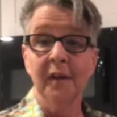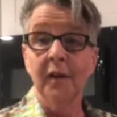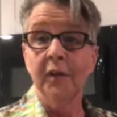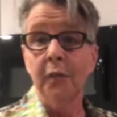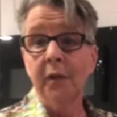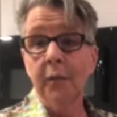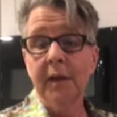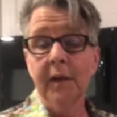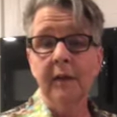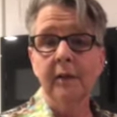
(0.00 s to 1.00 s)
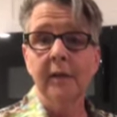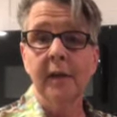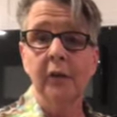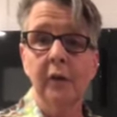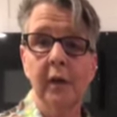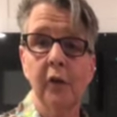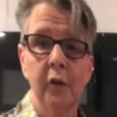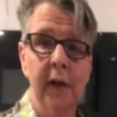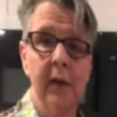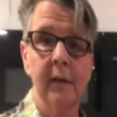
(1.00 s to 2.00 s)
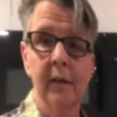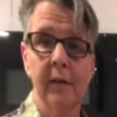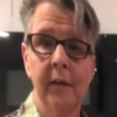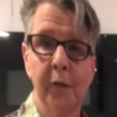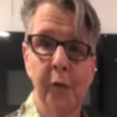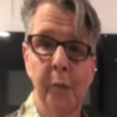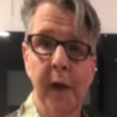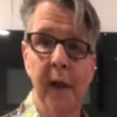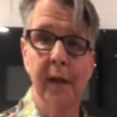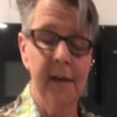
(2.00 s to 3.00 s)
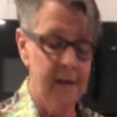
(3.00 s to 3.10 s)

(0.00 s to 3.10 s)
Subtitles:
So what do we need to actually create this Snuffle mat?